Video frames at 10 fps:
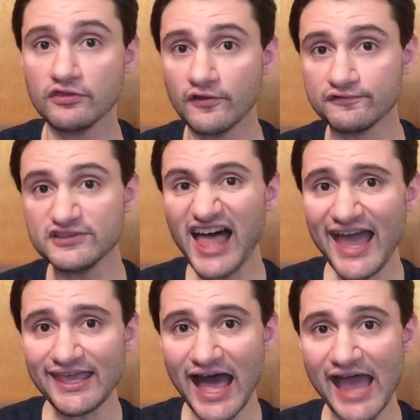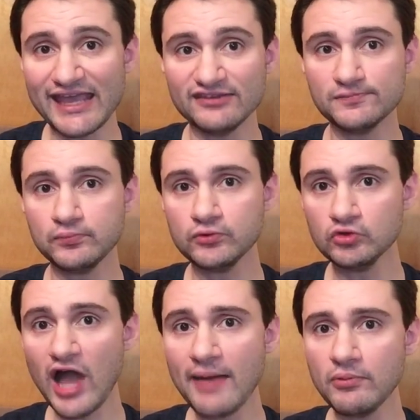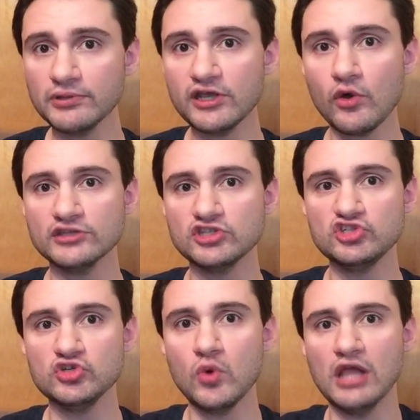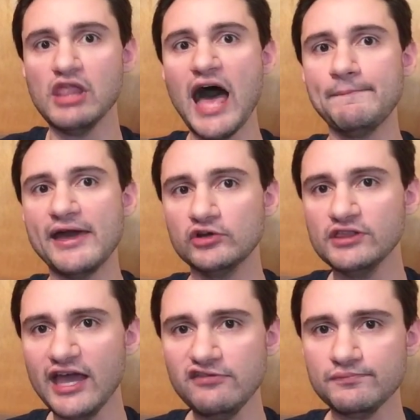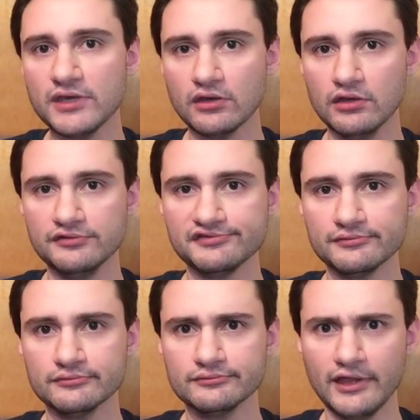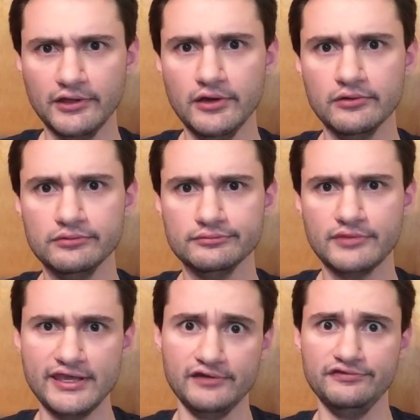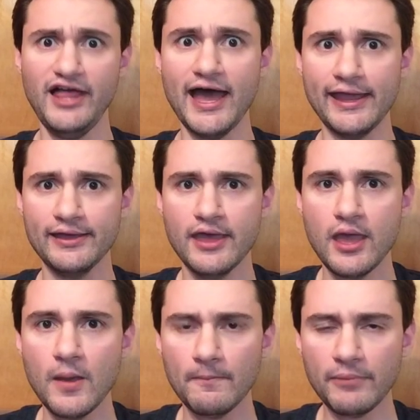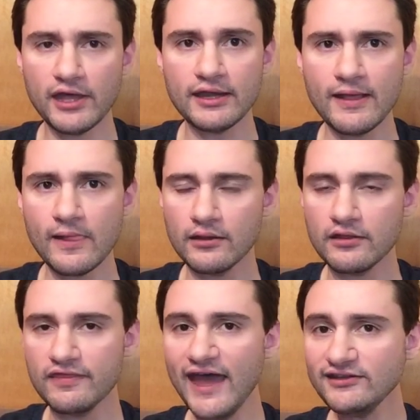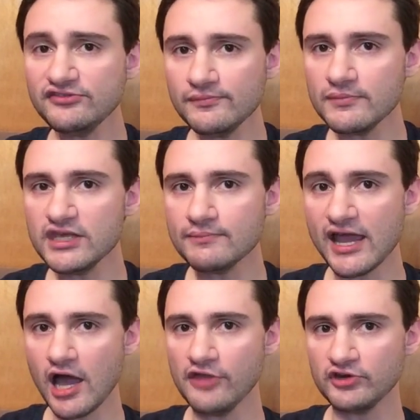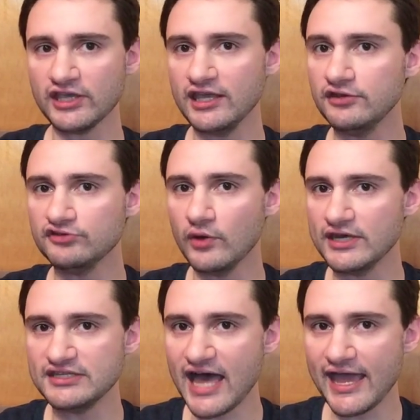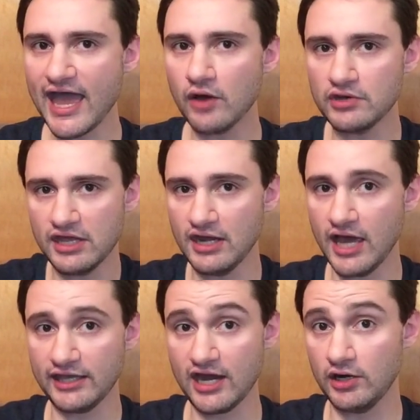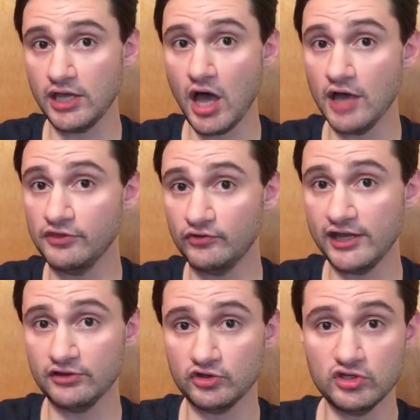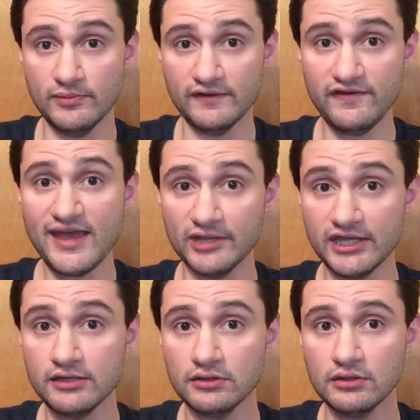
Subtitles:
The fly guy is probably going to do a lot better in life because, hello, he can fly. But that doesn't mean my other kid is going to die out and not carry on the regular human family.